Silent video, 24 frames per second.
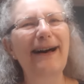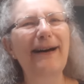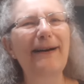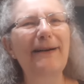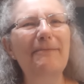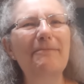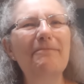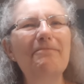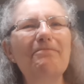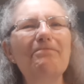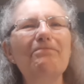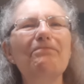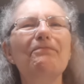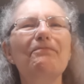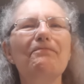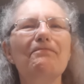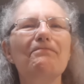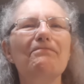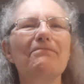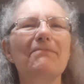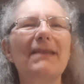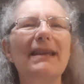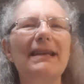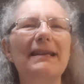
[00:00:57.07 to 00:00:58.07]
um,
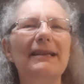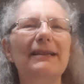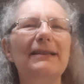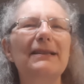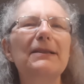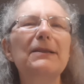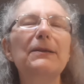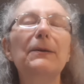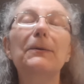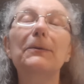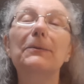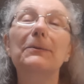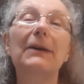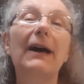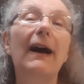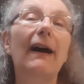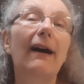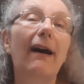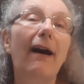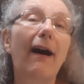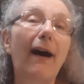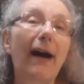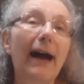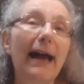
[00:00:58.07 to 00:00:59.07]
so
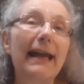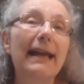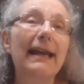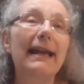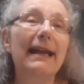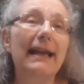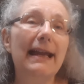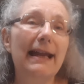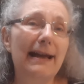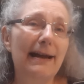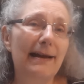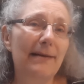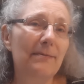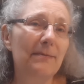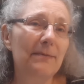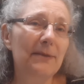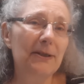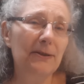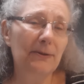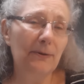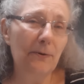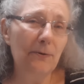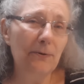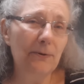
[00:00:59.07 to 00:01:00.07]
I am
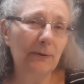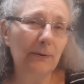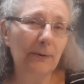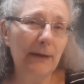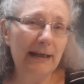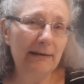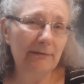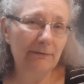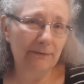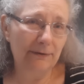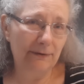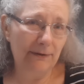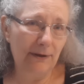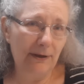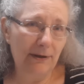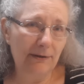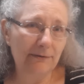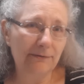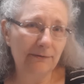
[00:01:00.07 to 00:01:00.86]
so grateful